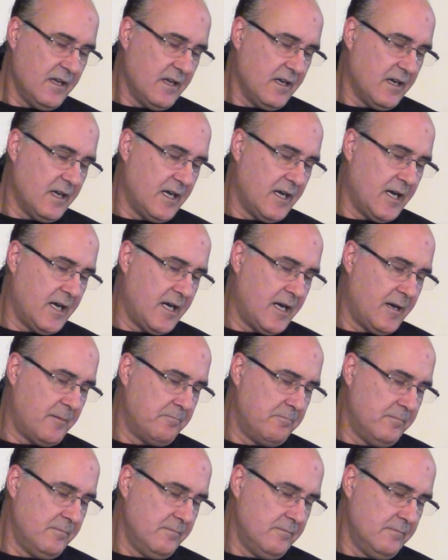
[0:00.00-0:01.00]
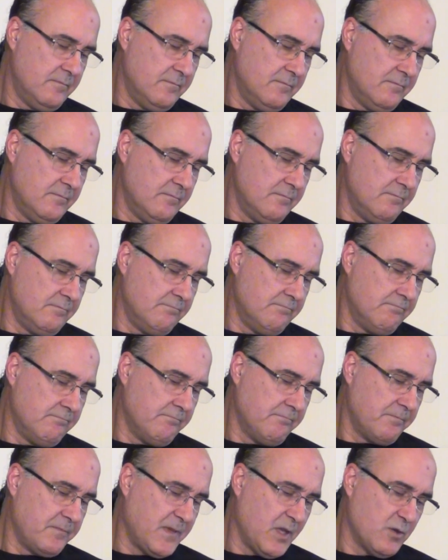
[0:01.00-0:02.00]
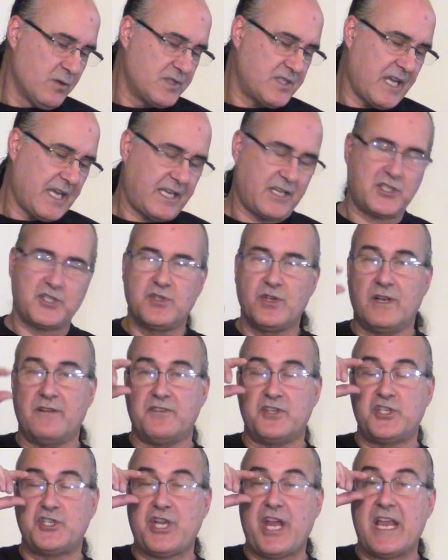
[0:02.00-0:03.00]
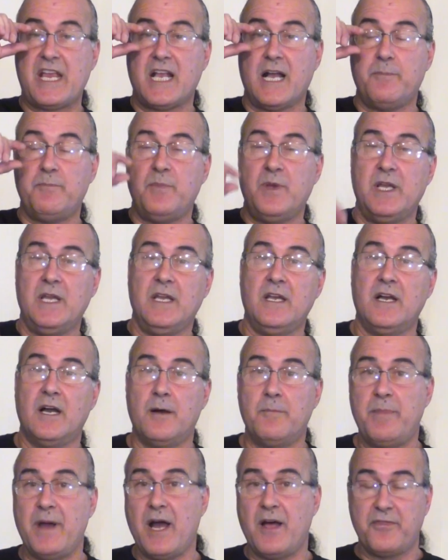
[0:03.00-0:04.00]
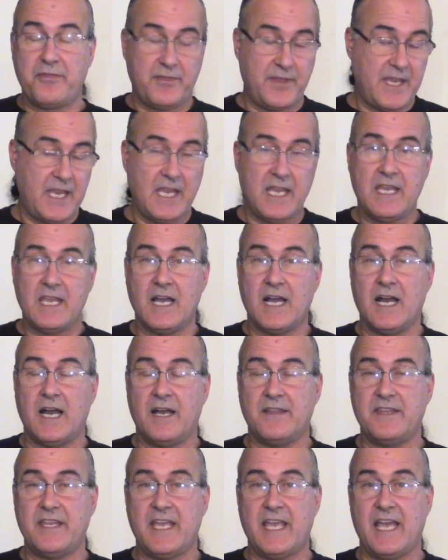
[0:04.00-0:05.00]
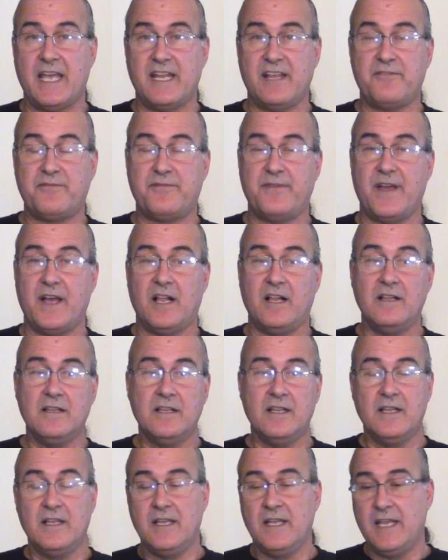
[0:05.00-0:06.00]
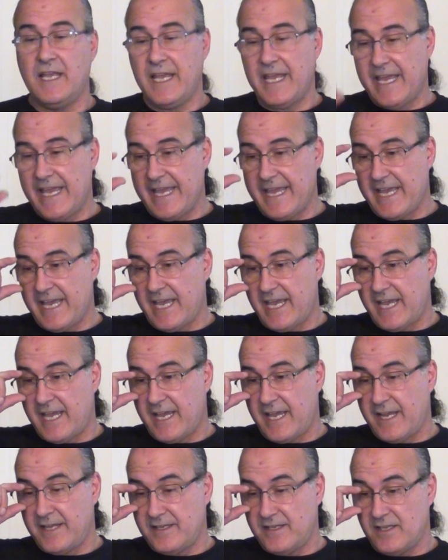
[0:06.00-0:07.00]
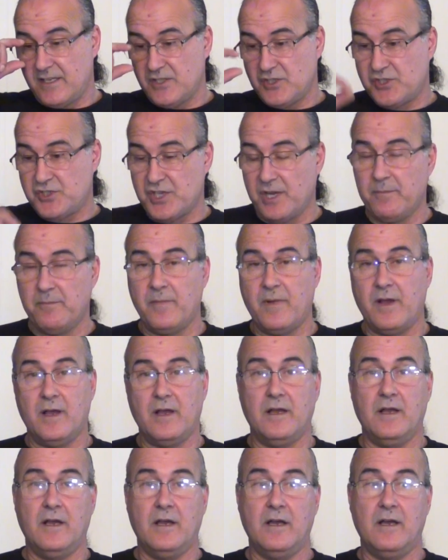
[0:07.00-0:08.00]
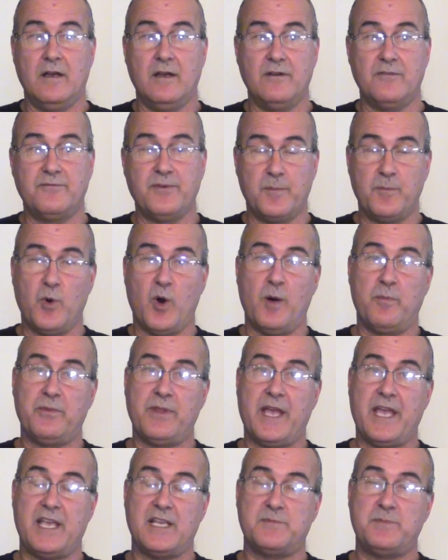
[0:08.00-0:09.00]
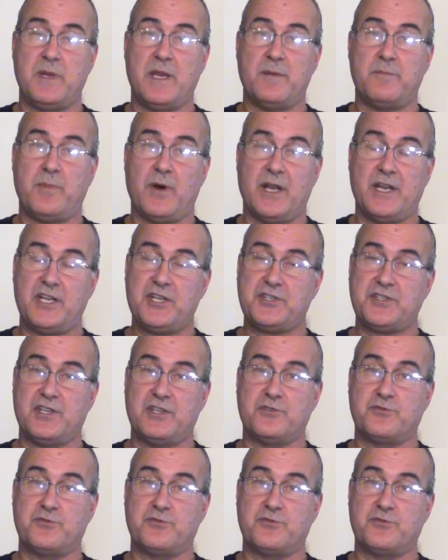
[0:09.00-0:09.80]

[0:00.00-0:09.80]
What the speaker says: There was like a sort of a shakeup about the NFL and some football players being punished and